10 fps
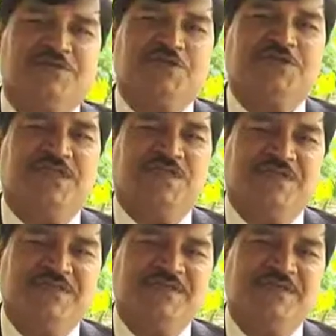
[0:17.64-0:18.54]
social
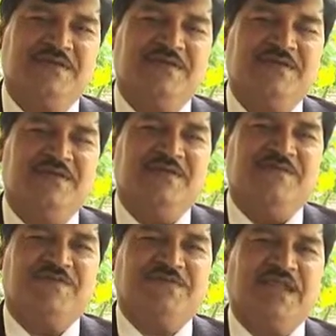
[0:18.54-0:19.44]
service
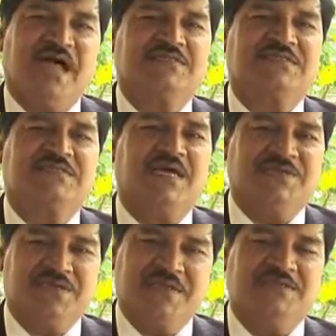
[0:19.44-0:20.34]
for the last
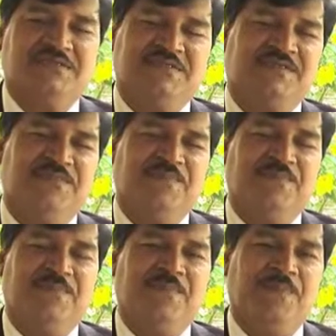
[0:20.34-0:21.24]
30 years.
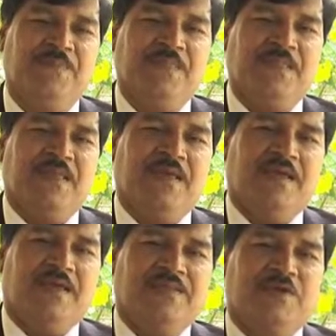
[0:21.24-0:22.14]

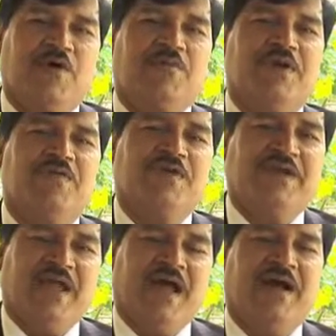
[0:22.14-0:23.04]
The government of
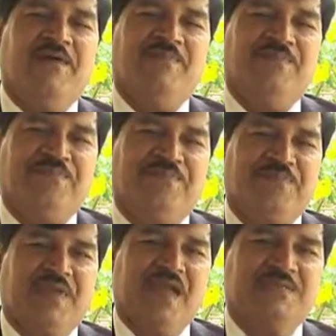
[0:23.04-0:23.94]
India
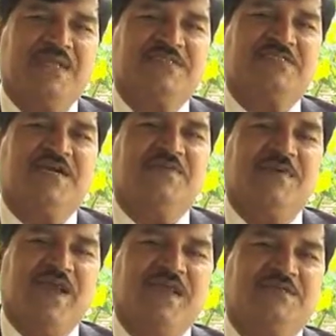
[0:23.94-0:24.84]
has considered
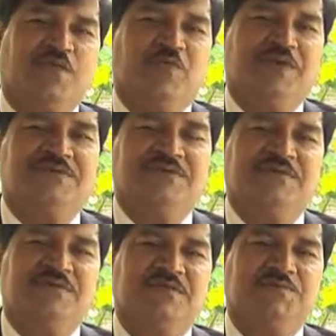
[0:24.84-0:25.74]
my service,
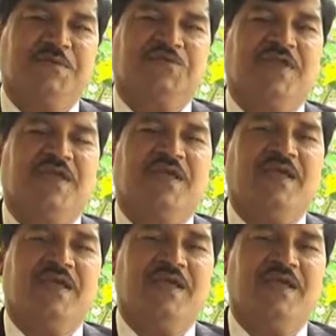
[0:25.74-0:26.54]
especially